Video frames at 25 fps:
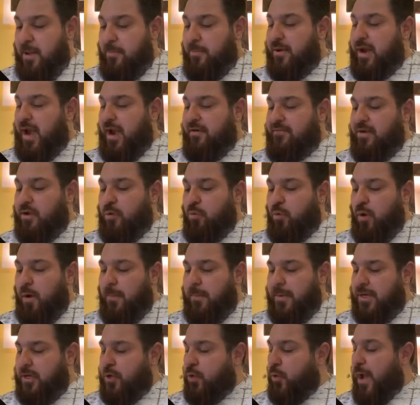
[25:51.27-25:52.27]
But every
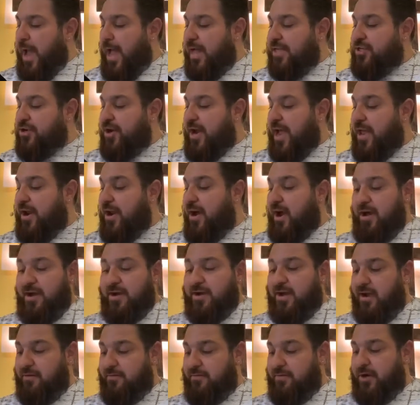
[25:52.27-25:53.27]
woman who has her head
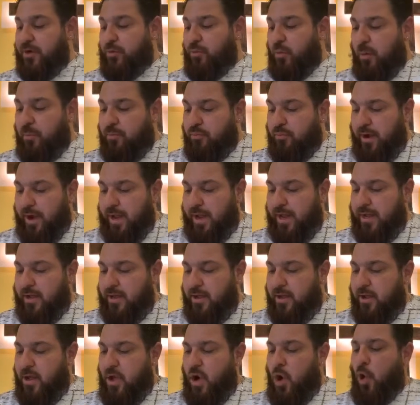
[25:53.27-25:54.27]
uncovered while
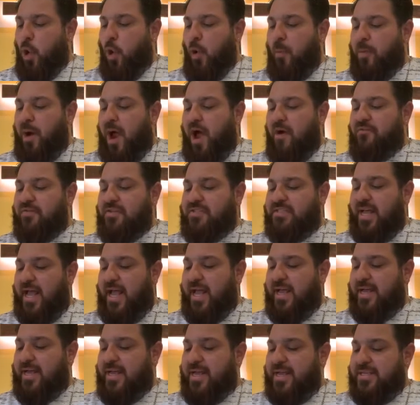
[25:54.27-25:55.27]
praying or
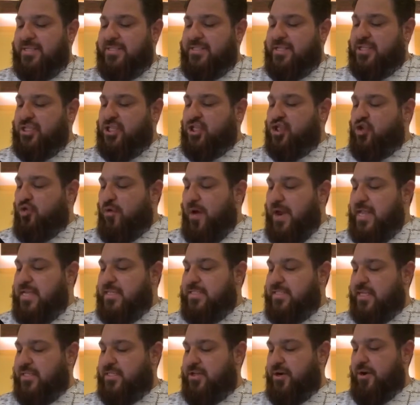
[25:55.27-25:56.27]
prophesying
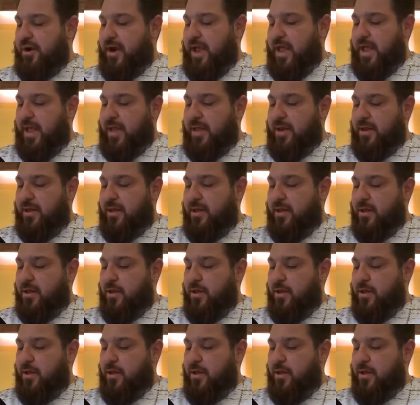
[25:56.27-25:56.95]
disgraces her head,